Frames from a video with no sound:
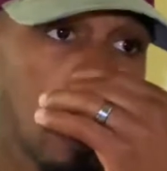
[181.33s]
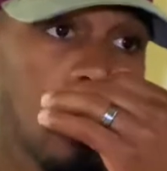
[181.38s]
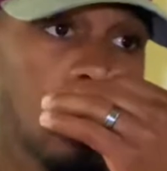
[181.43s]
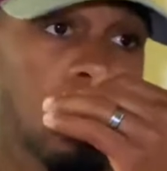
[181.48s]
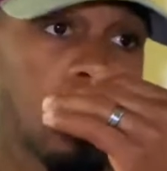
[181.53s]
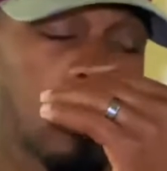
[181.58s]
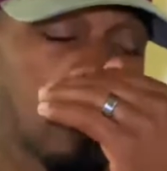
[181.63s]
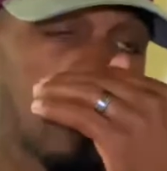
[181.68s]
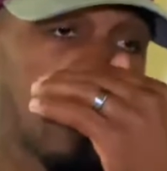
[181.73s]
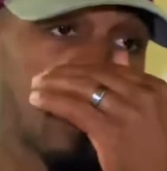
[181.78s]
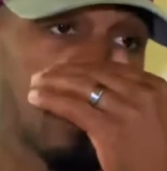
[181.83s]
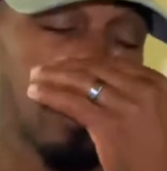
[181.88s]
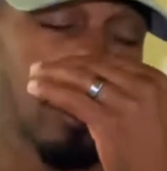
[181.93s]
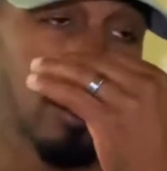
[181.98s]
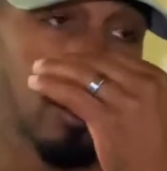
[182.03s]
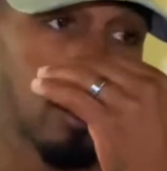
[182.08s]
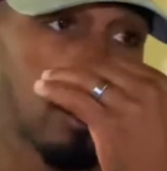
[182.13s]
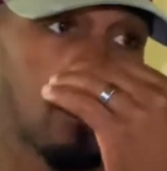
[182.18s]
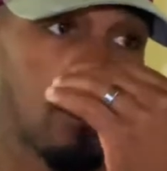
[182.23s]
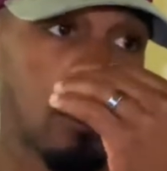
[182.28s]
a couple
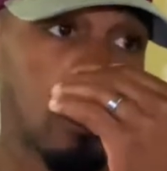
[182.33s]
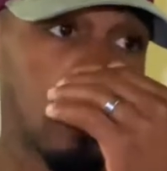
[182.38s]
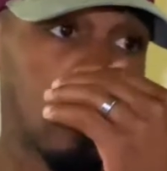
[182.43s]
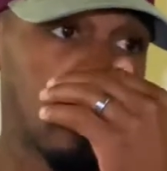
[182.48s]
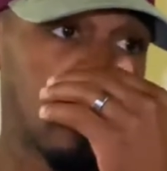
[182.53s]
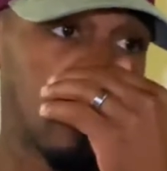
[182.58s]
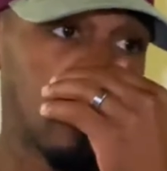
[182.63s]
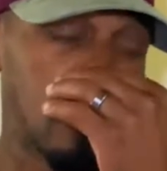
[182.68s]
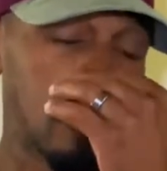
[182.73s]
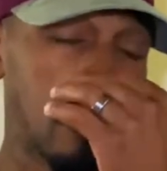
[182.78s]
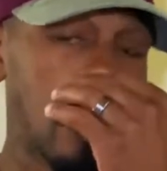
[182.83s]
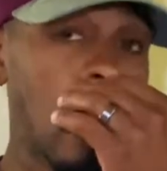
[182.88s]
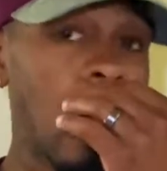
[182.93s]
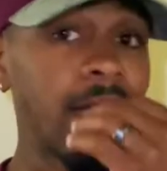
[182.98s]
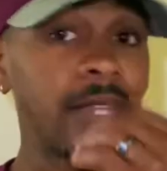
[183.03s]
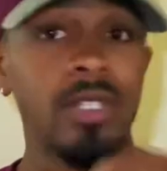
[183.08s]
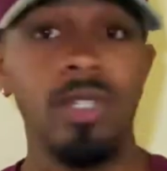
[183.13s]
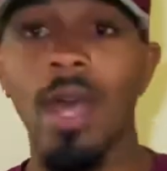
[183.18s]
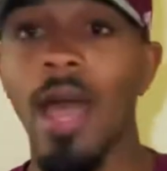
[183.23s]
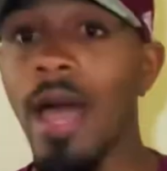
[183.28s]
of
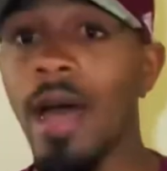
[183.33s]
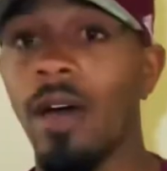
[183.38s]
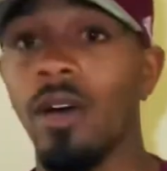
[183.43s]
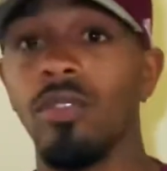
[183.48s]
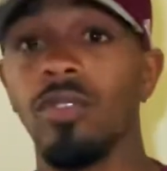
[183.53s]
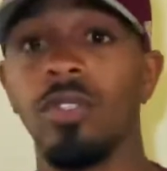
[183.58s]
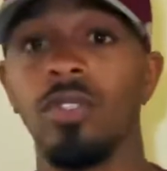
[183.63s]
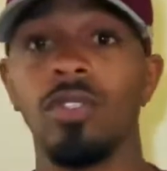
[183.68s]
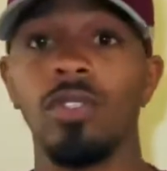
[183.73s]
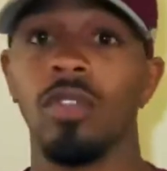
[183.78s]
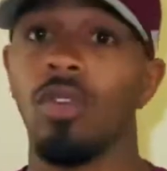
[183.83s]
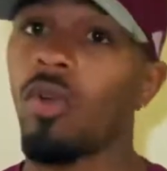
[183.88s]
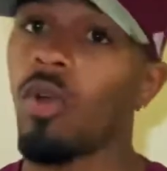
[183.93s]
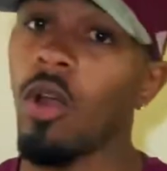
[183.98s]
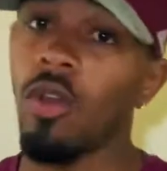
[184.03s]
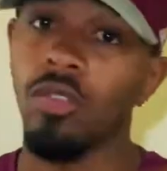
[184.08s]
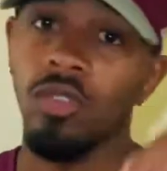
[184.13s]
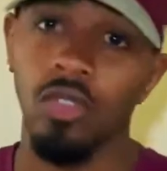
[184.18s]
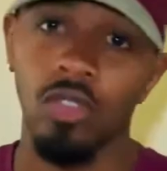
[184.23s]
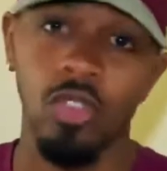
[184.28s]
nice houses
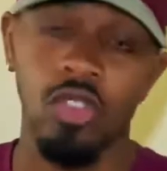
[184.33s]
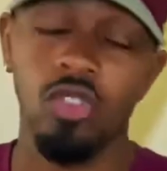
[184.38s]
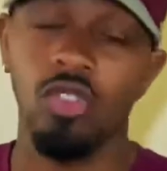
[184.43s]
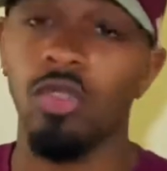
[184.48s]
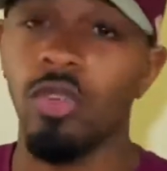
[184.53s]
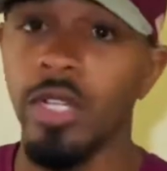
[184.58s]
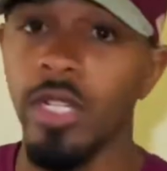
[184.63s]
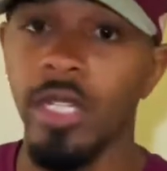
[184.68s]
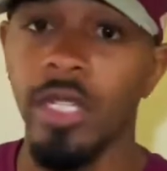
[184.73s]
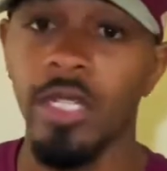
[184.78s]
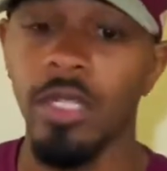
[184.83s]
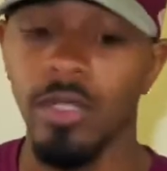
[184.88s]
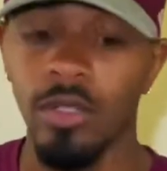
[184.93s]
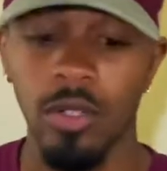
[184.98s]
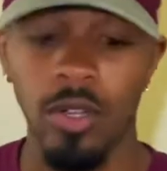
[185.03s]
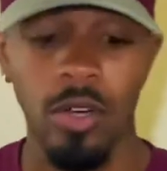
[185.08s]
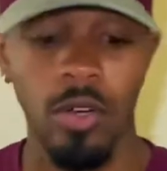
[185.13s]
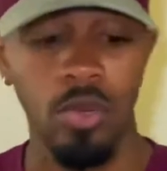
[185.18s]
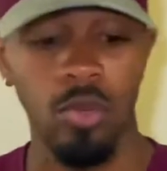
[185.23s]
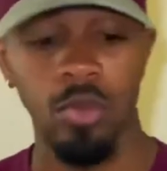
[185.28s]
across the street,
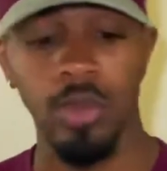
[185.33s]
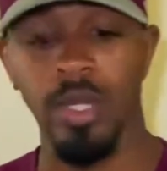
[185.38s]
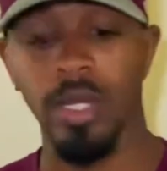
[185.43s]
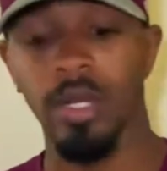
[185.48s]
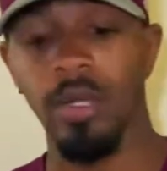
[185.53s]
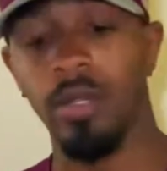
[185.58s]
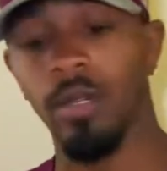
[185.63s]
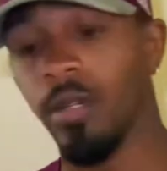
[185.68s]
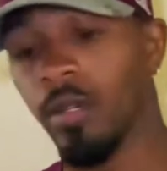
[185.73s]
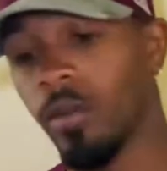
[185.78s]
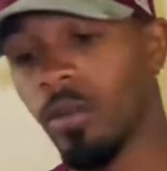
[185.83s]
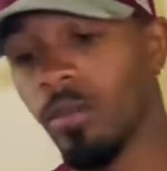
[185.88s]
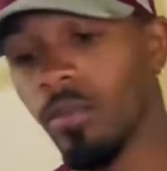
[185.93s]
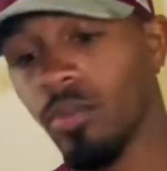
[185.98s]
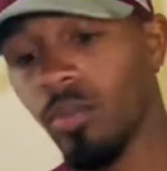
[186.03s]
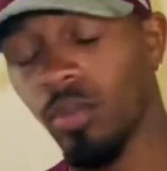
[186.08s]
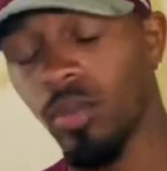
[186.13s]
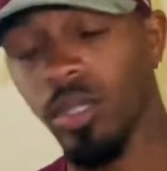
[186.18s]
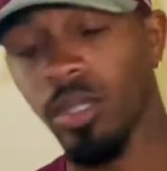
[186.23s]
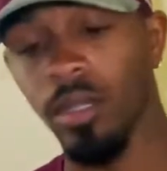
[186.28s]
with
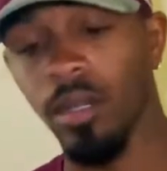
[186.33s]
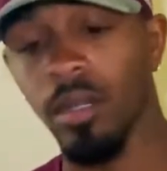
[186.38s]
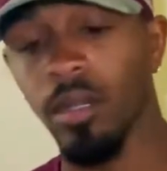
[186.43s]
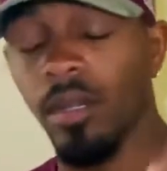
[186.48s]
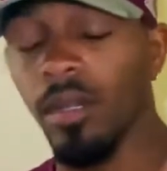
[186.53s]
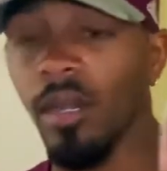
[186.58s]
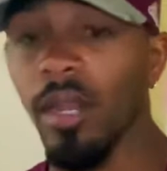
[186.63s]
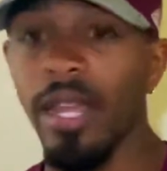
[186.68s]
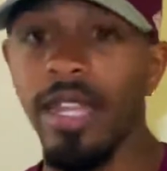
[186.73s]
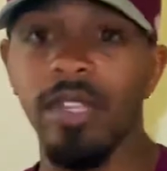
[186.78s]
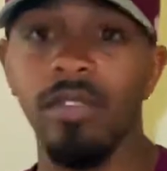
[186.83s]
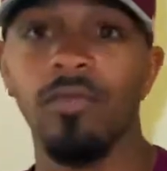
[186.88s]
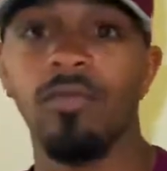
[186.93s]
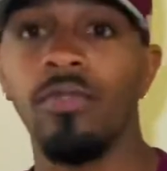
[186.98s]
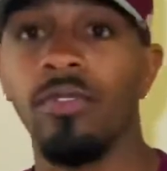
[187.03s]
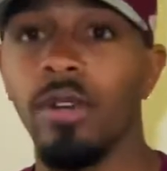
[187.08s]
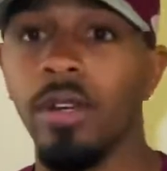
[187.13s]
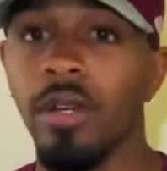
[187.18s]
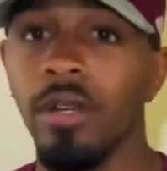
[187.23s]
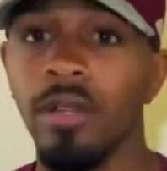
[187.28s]
the little lake
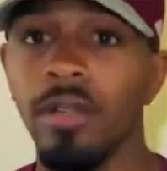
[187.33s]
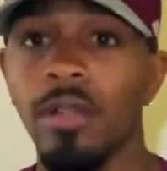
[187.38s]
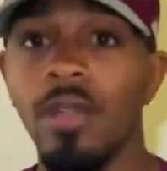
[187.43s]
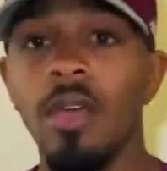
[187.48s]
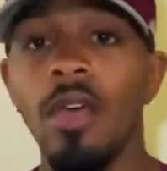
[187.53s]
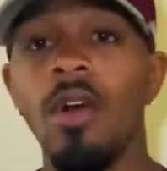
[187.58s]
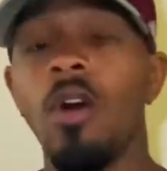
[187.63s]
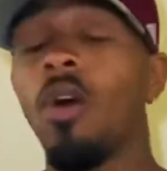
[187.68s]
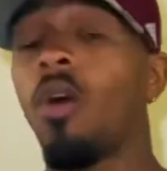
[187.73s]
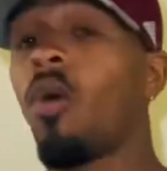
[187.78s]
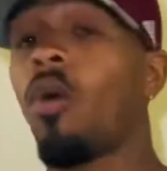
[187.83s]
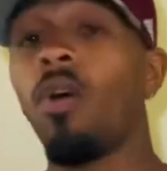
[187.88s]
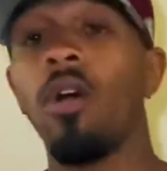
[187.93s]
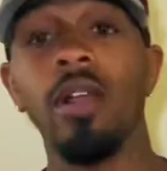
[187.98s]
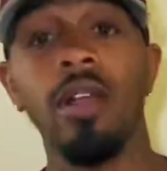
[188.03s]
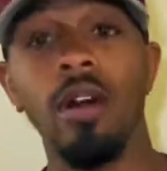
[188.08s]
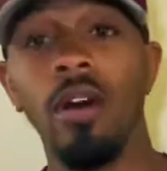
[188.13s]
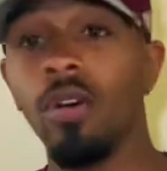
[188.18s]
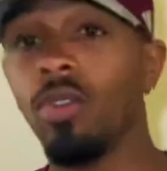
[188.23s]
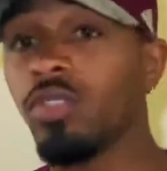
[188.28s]
front or
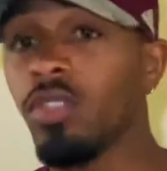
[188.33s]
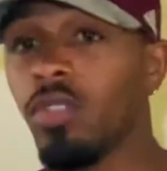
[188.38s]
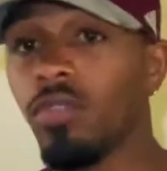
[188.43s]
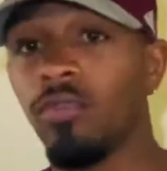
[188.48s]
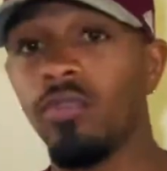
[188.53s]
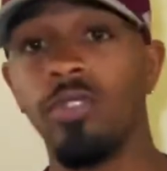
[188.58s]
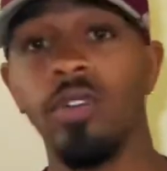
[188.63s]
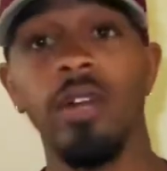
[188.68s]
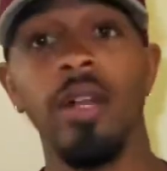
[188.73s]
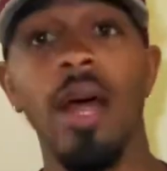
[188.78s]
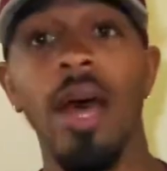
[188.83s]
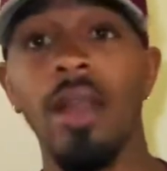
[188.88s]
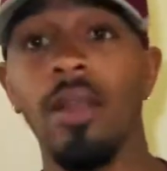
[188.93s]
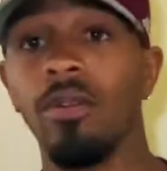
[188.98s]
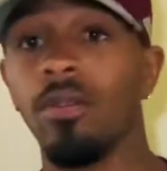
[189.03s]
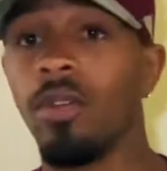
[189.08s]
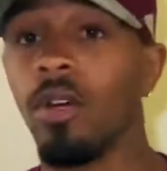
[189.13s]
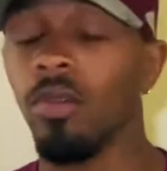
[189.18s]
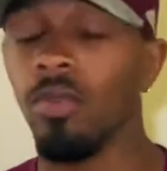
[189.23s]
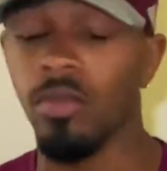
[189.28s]
the ocean front. I don't
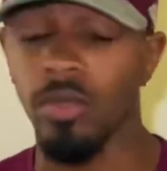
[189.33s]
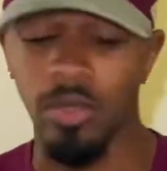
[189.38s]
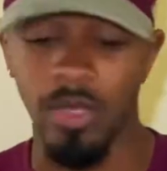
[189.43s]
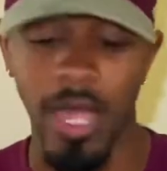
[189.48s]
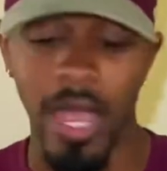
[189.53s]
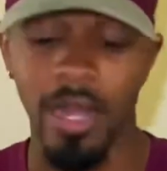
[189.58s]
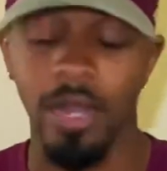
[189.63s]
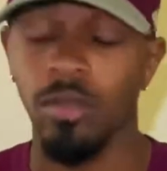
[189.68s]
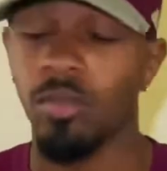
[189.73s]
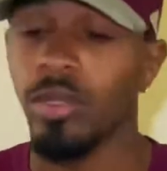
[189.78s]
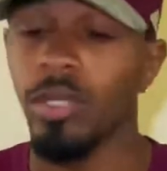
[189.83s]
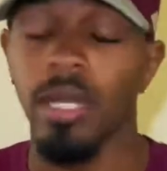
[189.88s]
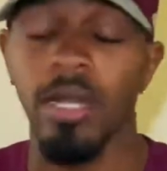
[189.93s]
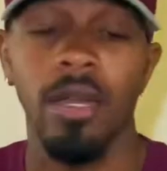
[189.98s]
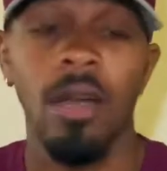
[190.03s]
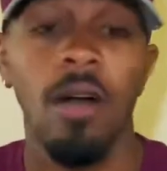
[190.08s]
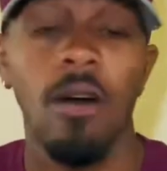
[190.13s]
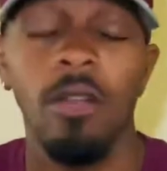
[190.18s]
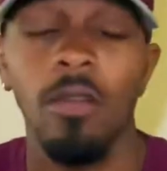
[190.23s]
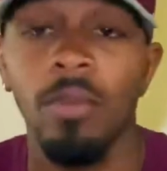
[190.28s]
know exactly what they
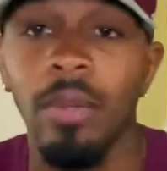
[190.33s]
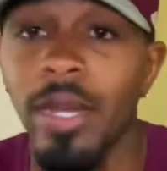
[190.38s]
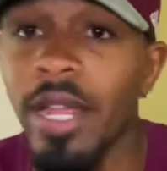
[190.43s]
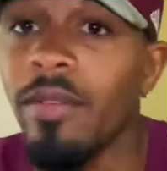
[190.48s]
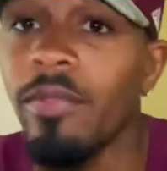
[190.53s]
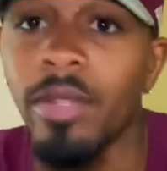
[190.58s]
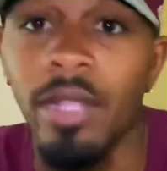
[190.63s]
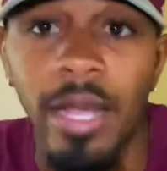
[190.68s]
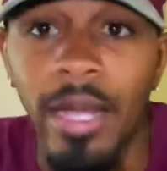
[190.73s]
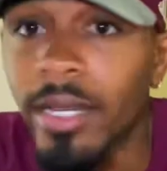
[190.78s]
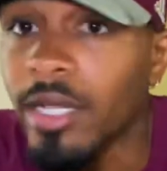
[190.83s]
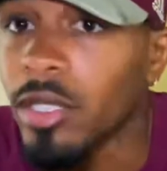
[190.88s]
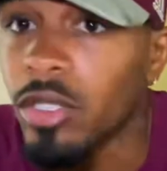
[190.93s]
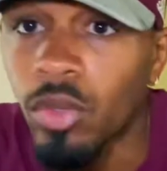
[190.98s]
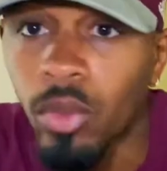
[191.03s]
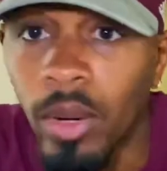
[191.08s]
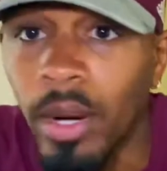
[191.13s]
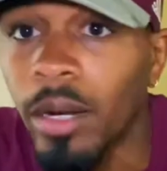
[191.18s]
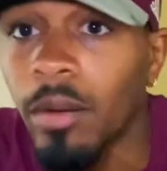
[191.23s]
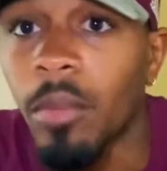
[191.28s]
call it, but everything gets
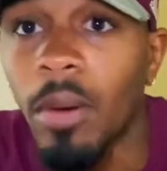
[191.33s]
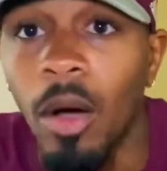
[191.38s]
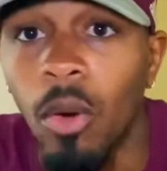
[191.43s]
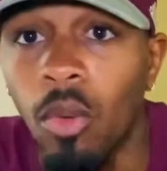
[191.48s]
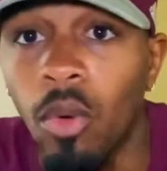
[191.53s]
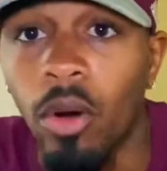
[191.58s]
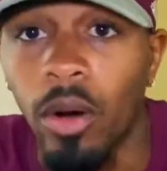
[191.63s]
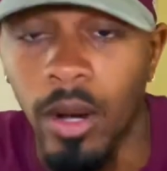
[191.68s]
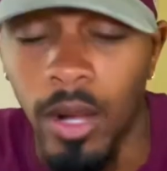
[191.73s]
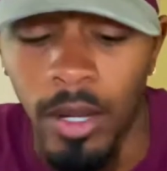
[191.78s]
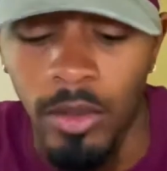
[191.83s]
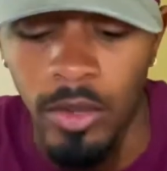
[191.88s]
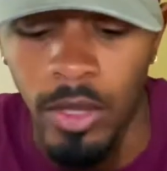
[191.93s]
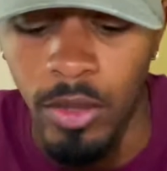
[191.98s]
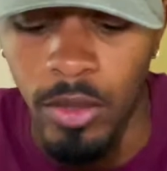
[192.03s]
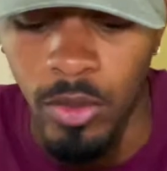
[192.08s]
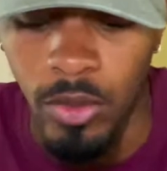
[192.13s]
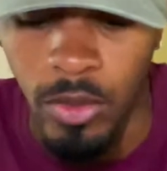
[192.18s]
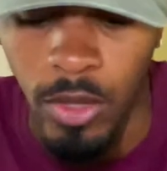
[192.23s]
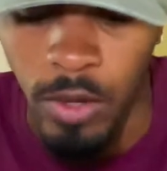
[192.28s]
surrounded by water out there
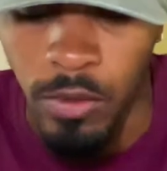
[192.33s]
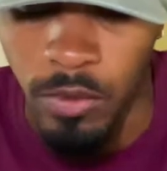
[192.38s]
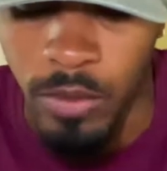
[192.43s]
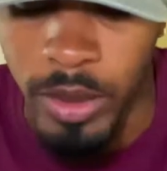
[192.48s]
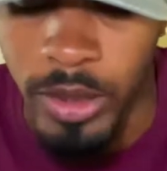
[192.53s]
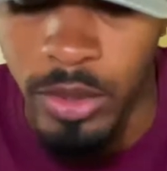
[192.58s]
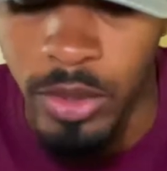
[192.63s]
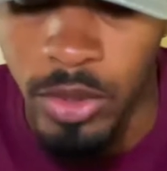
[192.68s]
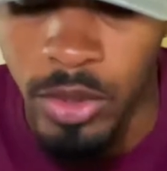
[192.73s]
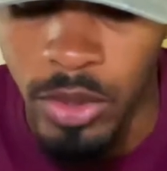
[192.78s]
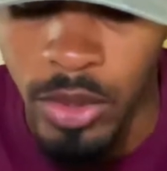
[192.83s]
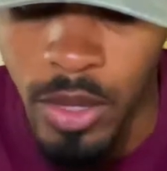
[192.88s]
on South Beach.